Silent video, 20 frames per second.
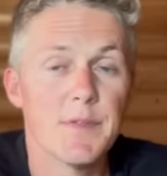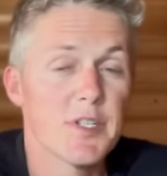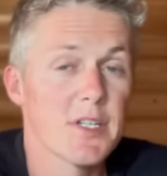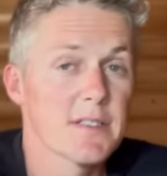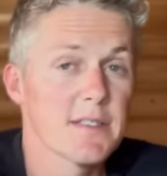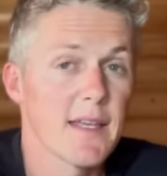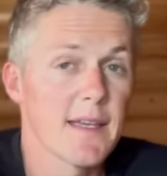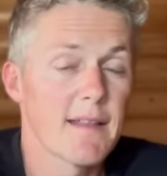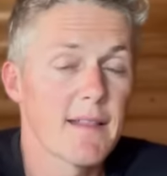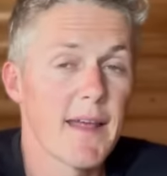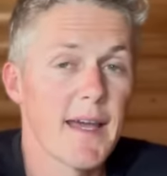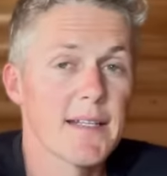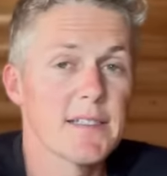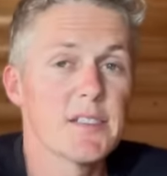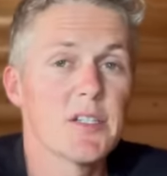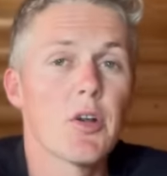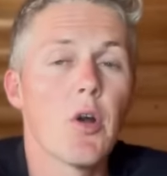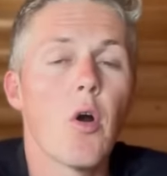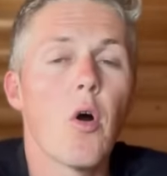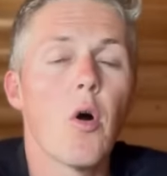Just like
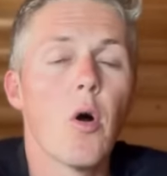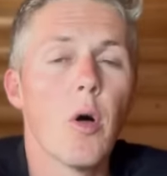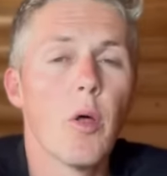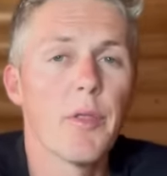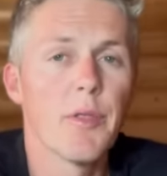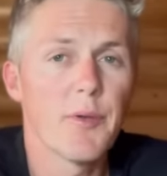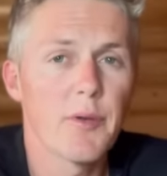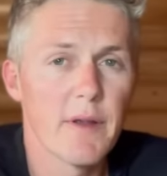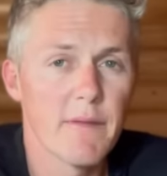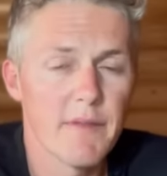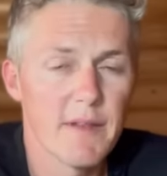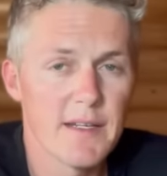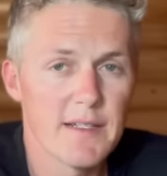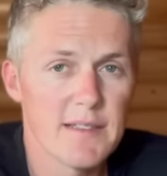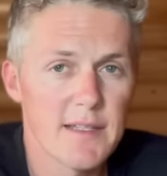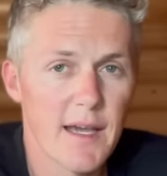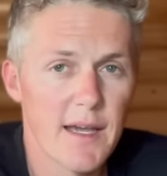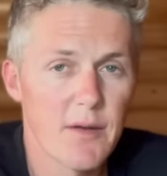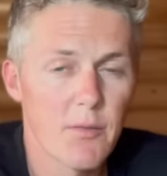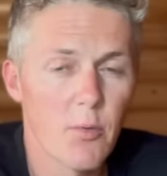last year, all three of the
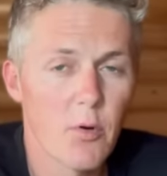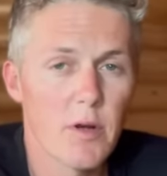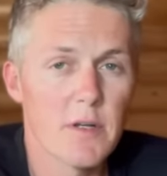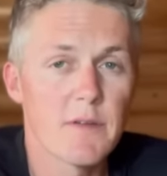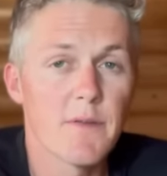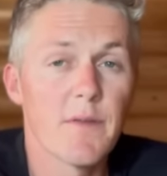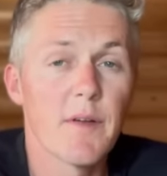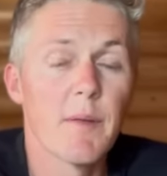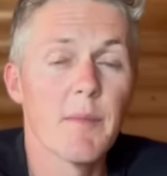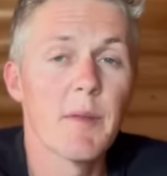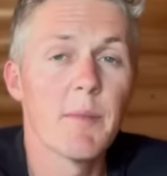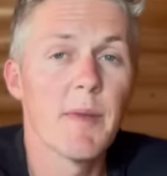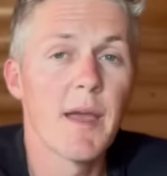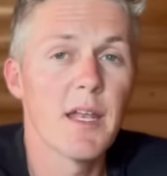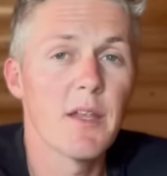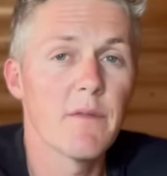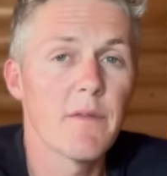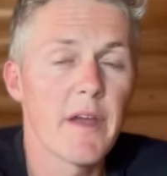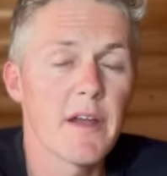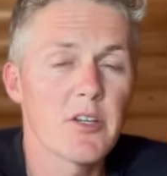design awards from the
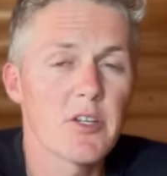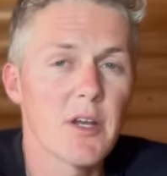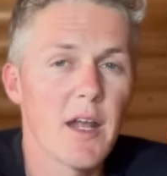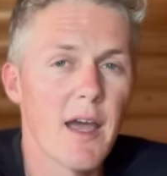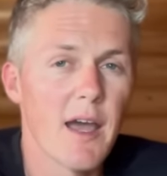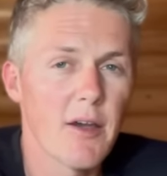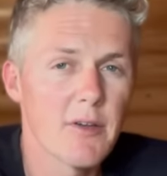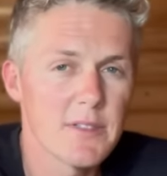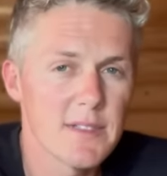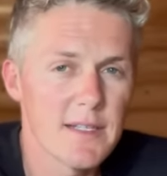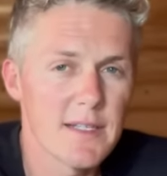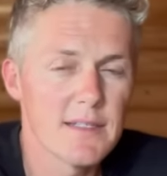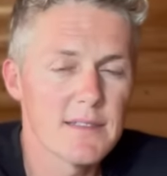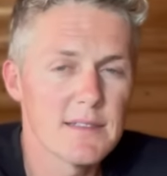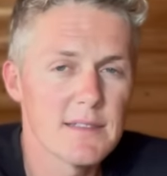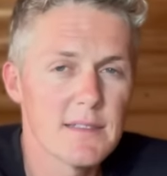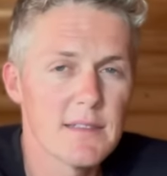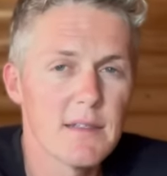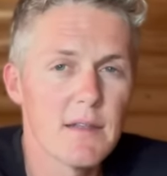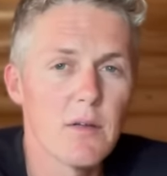Manufactured Housing
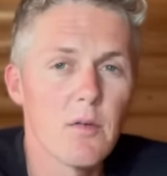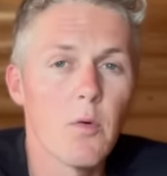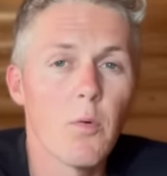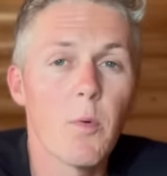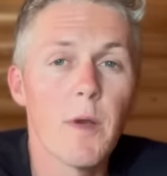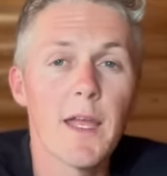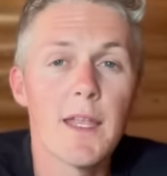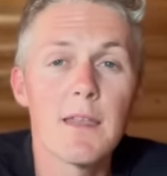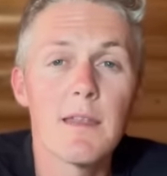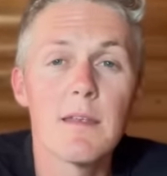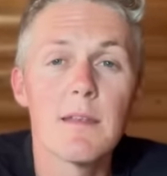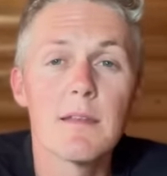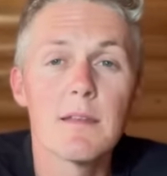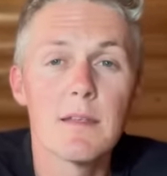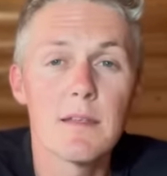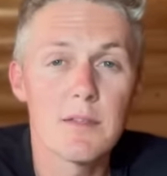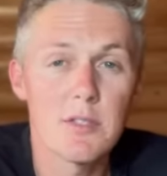Institute went to